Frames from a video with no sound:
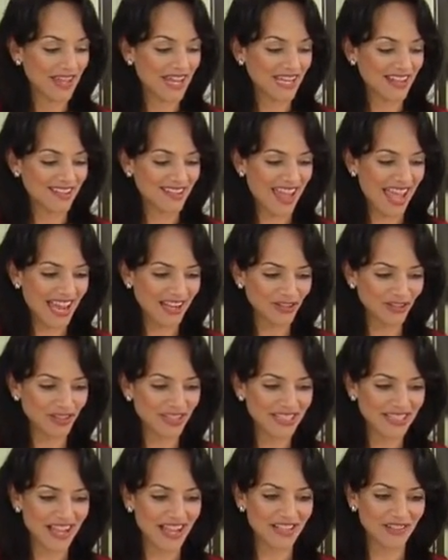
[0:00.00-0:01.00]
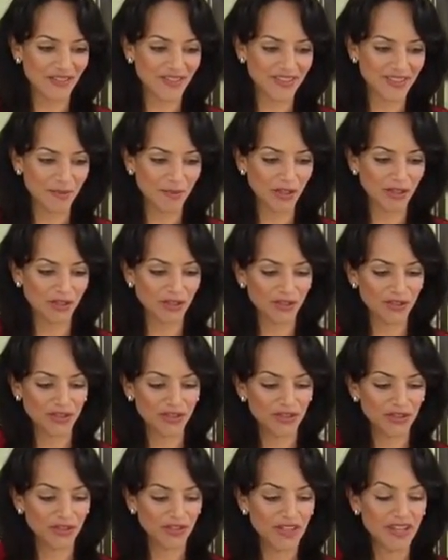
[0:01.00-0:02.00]
and it's actually kind of similar
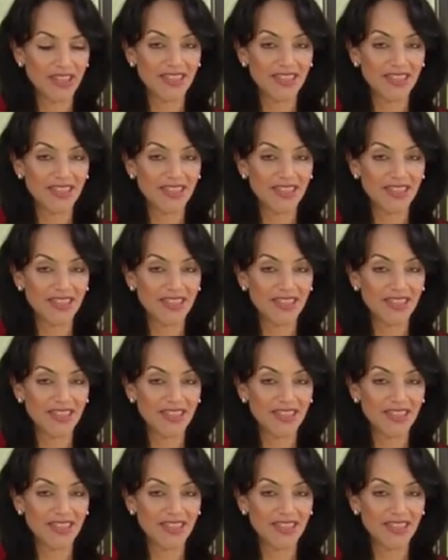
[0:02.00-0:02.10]
to